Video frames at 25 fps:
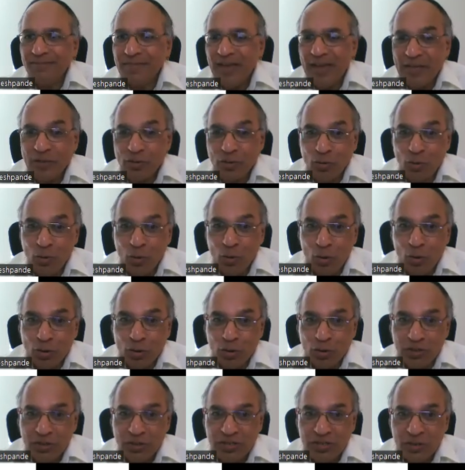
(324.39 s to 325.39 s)
As you know,
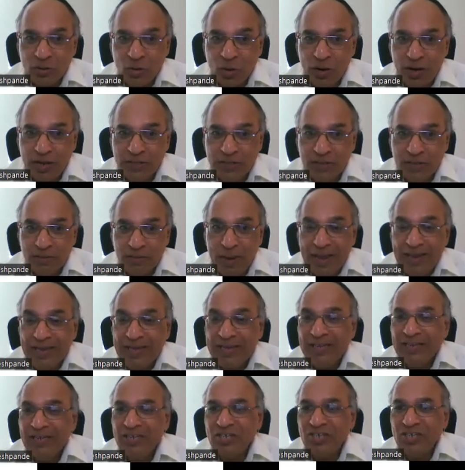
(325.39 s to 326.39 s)
also this is called as a
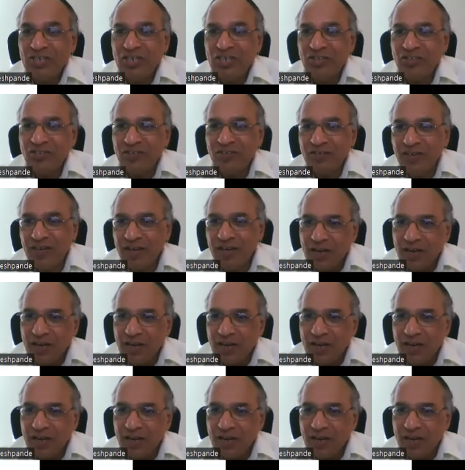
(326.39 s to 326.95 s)
myelin sheath.